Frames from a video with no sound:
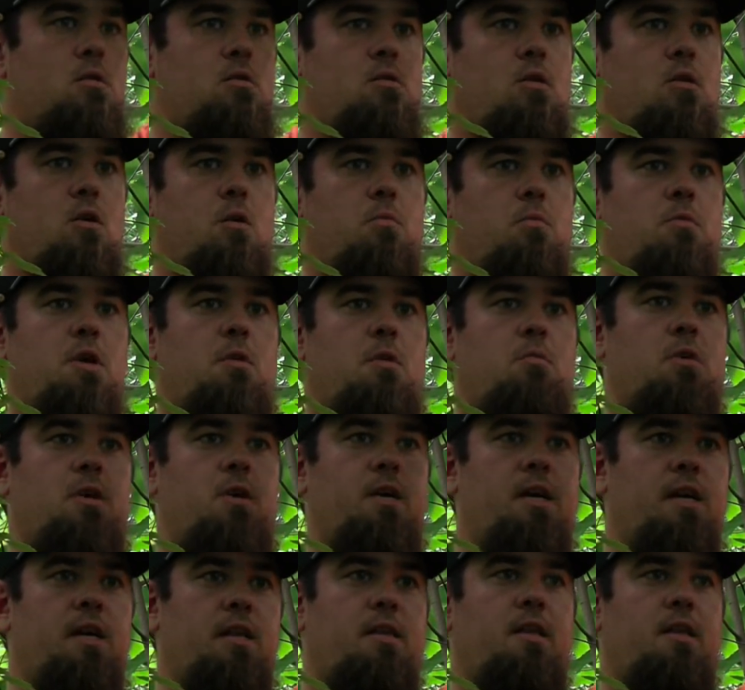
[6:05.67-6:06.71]
So I'll be able to
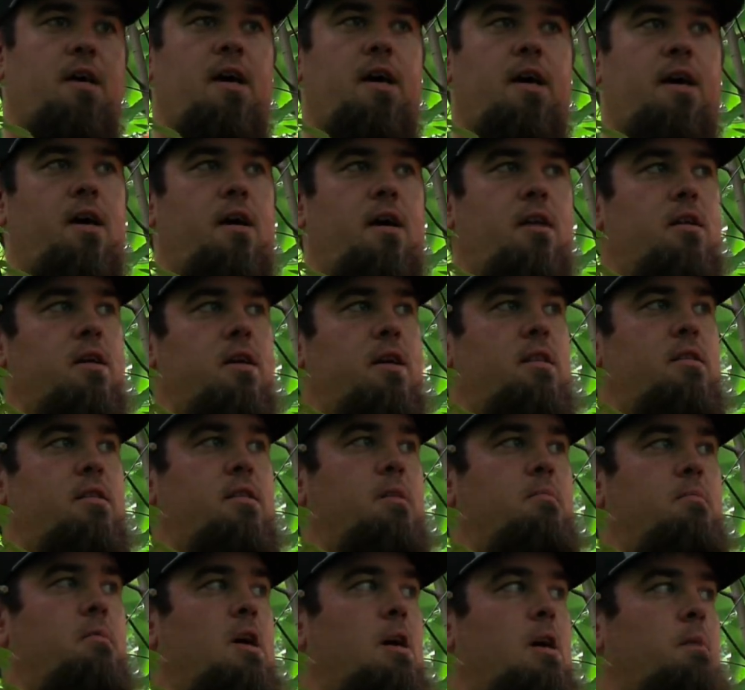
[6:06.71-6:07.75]
get that, get
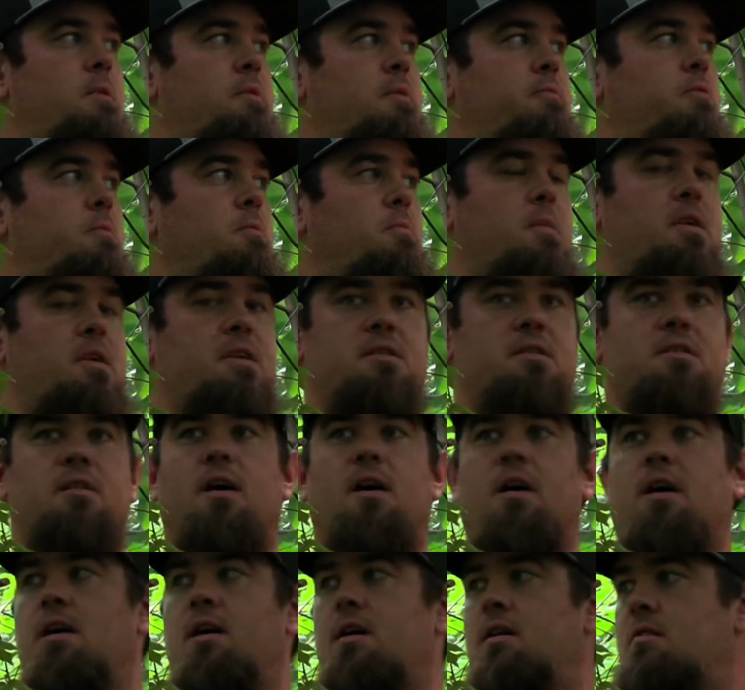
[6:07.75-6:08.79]
them coming from this
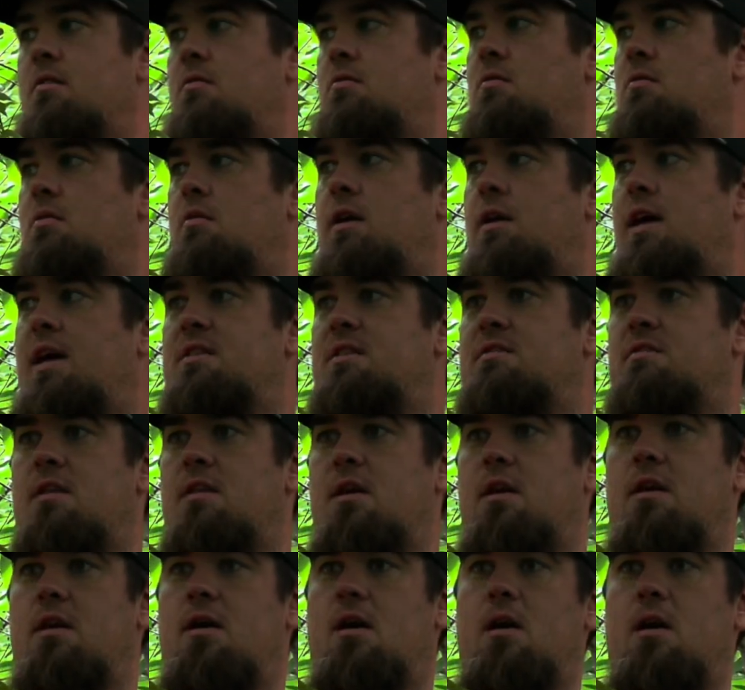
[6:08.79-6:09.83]
side. As
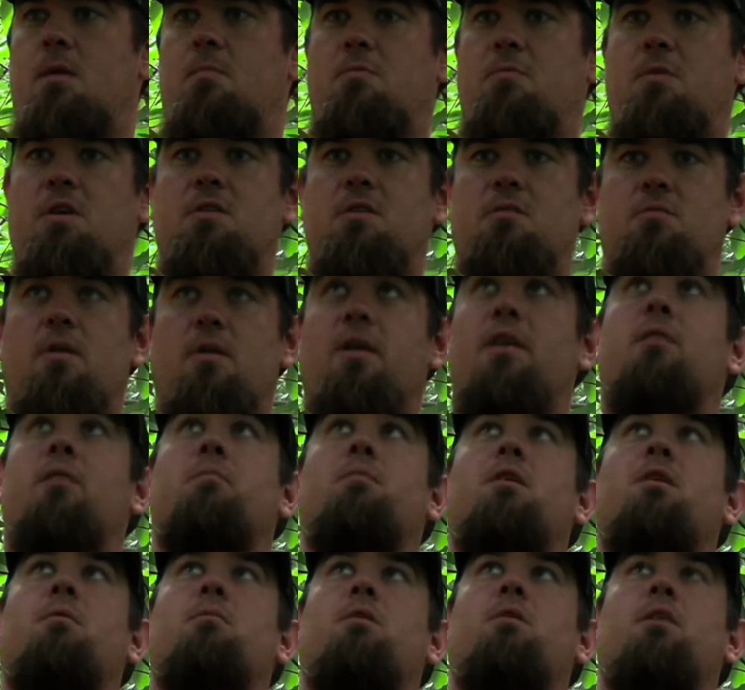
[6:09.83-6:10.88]
they come this way, I'll
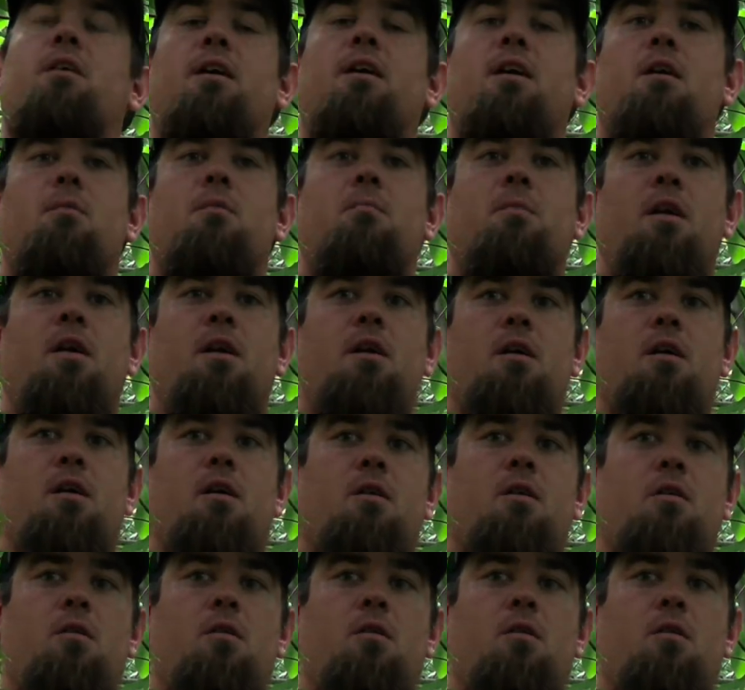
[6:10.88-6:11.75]
be able to get them here.